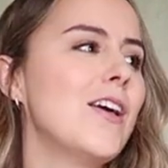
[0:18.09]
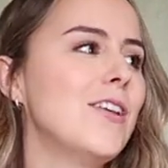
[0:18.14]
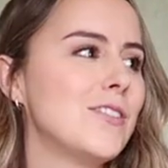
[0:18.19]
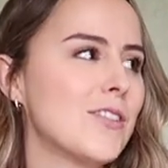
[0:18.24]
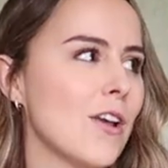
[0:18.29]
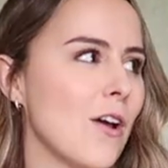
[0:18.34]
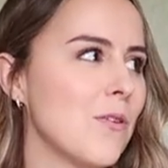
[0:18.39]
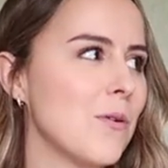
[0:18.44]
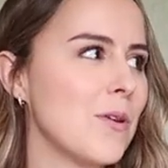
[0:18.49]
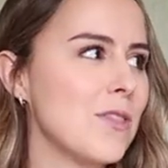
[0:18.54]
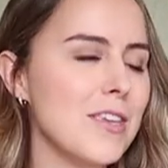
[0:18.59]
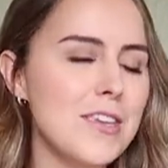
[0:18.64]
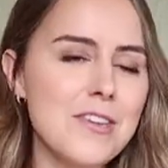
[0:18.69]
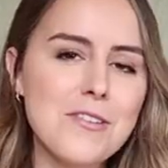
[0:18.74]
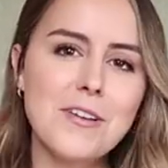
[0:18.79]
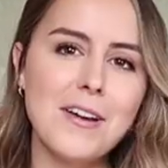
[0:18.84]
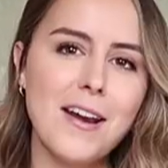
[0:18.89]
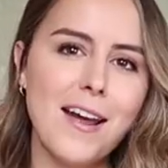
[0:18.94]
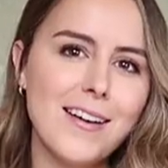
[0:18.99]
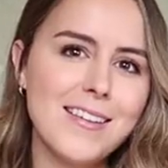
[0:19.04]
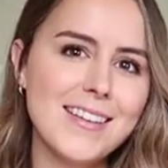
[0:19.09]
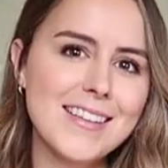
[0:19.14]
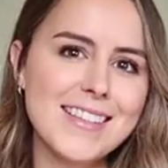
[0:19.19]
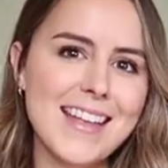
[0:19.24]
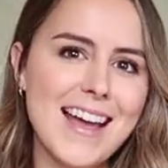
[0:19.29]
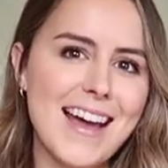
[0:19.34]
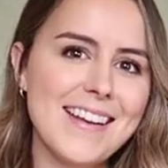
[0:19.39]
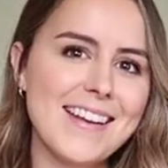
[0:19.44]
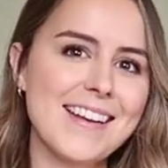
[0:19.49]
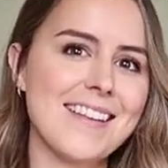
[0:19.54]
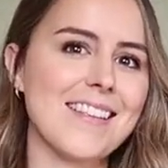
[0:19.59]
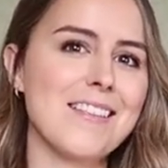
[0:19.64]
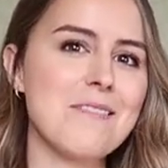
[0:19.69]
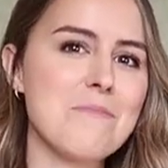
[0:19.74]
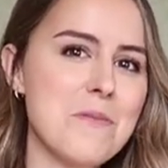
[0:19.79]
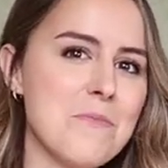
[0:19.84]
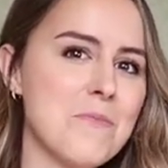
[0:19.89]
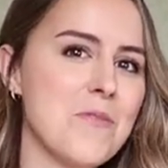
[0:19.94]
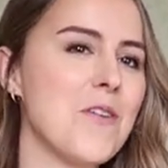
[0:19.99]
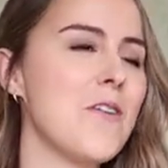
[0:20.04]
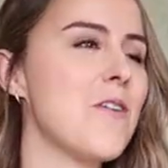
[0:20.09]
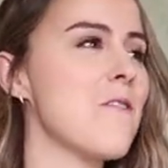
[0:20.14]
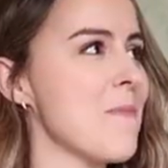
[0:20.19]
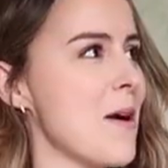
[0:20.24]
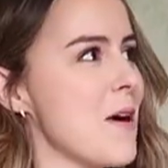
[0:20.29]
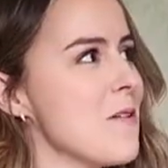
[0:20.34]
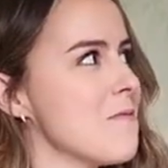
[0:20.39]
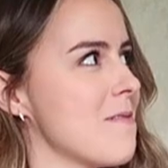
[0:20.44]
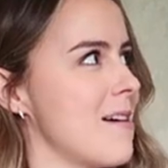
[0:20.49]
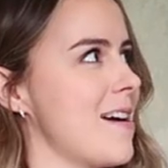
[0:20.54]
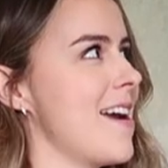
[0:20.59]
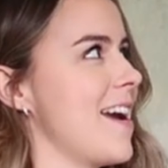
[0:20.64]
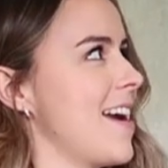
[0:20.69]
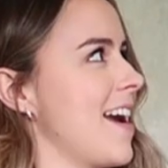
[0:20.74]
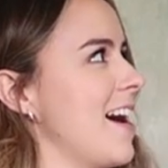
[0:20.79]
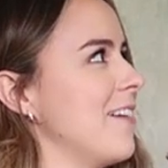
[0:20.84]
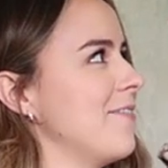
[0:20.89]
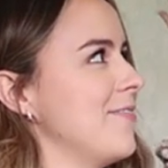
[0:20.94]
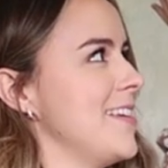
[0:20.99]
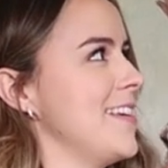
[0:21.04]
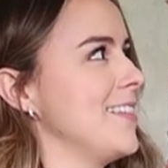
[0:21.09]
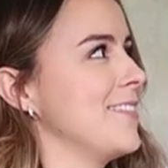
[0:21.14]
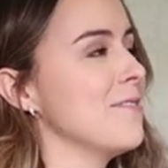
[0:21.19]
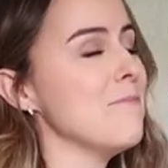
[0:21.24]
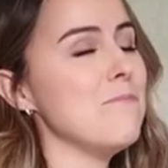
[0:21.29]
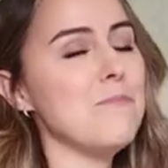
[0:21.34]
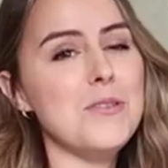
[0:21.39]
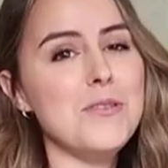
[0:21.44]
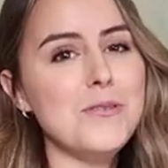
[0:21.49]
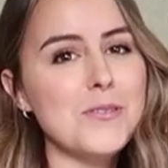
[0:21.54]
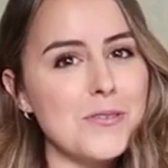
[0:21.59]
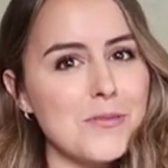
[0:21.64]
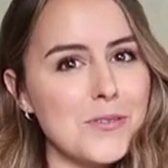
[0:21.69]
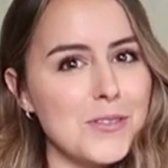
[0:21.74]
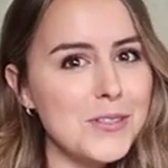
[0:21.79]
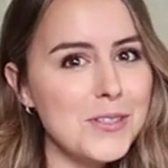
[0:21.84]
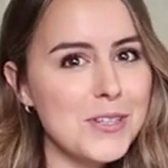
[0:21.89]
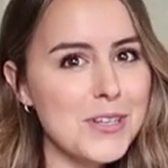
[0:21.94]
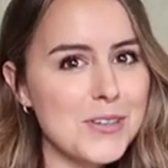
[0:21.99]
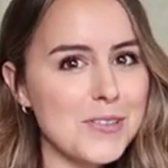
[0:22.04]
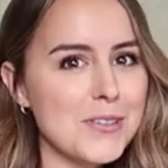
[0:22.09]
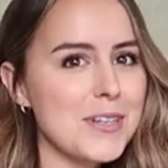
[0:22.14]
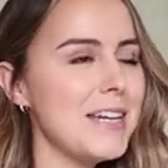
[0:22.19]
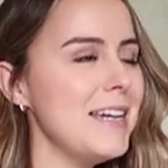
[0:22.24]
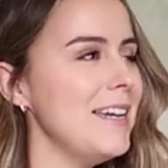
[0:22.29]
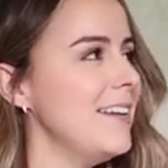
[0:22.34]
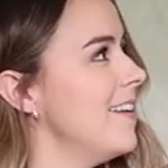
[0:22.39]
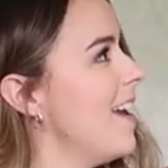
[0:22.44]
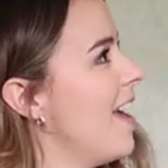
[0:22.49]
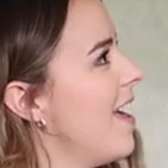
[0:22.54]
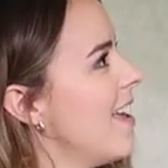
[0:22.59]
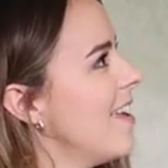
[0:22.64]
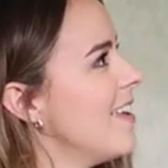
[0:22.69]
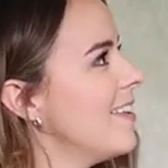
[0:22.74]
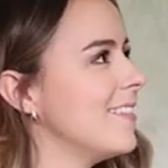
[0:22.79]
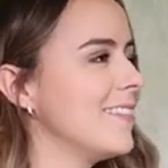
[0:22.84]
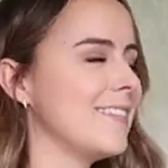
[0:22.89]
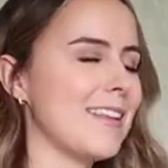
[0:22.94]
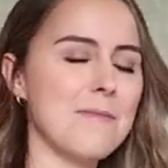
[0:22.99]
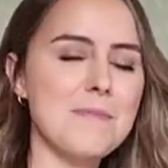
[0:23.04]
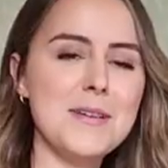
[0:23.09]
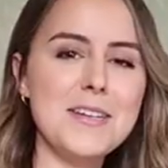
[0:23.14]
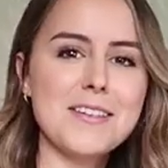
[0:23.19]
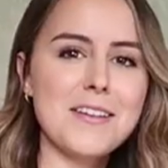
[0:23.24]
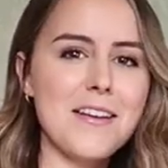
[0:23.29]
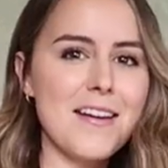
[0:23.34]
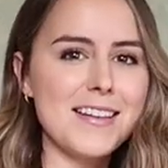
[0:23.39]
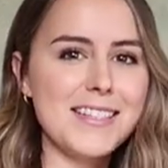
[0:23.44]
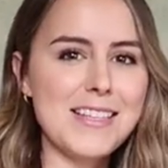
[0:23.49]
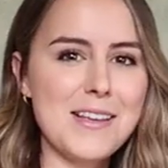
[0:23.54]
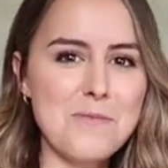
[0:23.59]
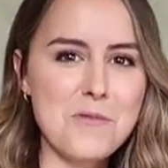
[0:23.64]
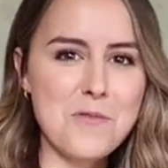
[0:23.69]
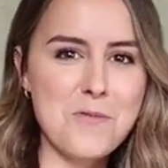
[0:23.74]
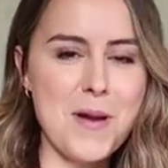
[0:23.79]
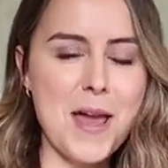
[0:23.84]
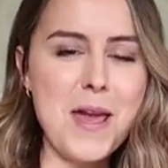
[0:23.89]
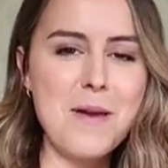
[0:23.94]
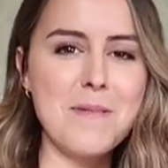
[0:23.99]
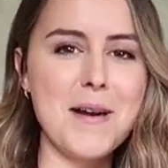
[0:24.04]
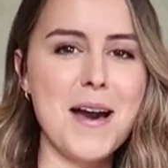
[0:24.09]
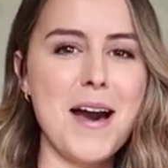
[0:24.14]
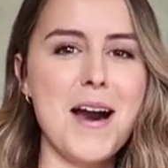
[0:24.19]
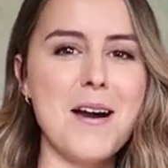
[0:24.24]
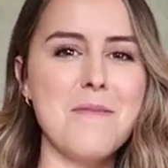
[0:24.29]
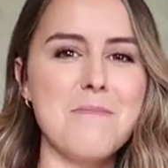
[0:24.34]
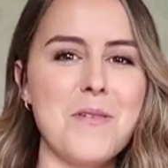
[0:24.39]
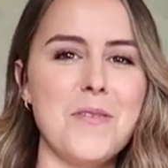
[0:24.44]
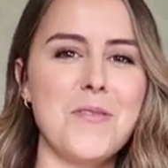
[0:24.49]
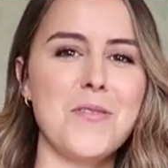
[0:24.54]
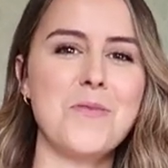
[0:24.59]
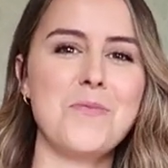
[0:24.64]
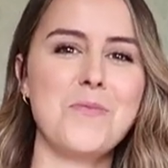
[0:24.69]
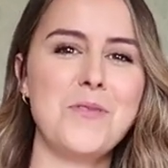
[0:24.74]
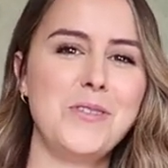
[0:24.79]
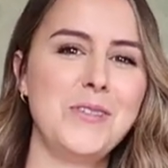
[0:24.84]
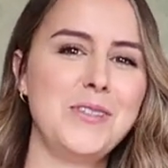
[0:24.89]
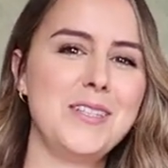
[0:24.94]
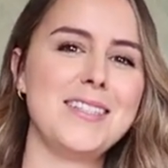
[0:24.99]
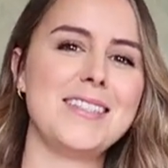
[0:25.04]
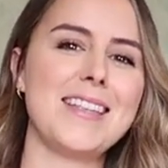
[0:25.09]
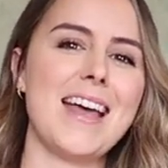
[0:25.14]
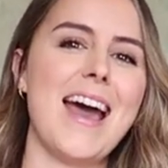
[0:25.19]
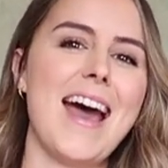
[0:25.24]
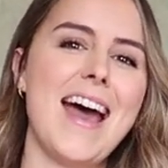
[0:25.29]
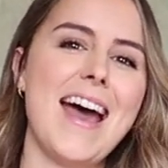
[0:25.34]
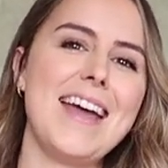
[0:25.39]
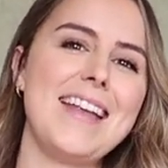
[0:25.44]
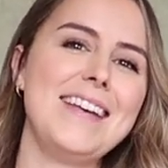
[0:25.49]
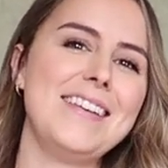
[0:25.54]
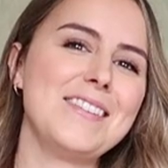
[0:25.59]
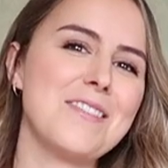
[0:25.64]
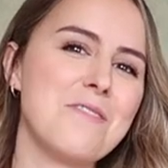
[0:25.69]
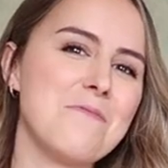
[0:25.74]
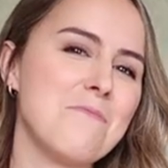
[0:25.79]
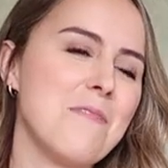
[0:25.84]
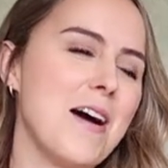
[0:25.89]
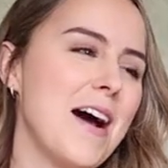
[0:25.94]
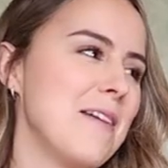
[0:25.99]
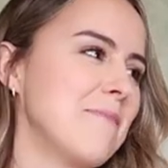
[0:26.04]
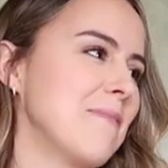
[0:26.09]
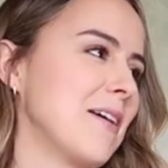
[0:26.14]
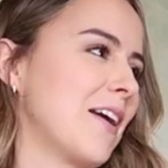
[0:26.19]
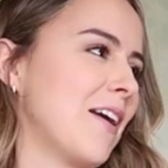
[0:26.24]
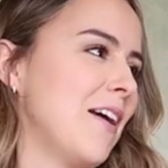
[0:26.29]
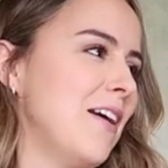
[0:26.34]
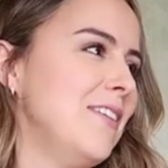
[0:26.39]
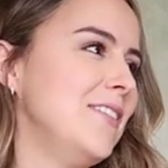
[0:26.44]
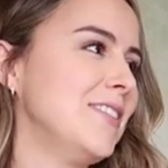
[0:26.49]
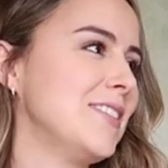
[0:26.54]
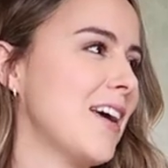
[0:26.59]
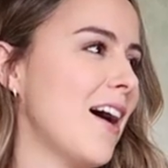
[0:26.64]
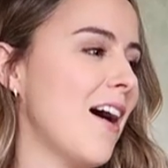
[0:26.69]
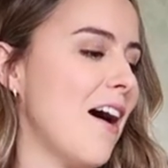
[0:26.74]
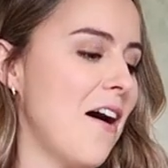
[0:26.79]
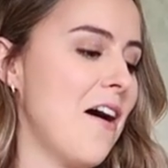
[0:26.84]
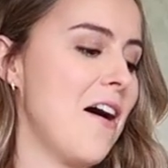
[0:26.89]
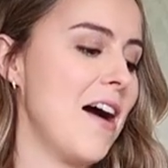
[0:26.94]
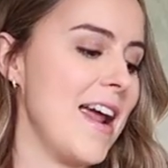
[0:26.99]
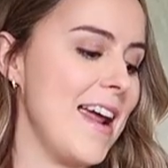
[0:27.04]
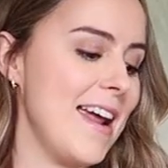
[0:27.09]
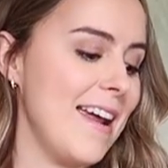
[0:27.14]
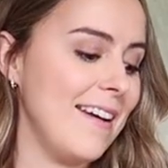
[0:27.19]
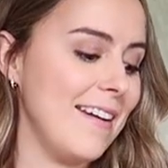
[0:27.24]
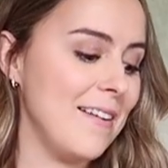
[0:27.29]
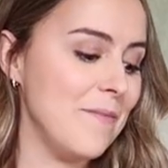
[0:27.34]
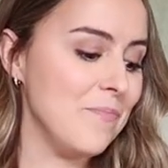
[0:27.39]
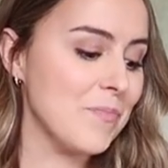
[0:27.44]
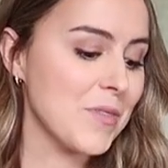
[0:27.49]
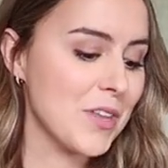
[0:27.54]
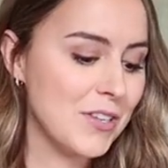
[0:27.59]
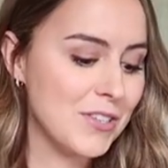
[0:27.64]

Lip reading: so that you can understand a little bit more about why I have this beautiful green semi-dirty wallpaper up on the walls and why my clothes are in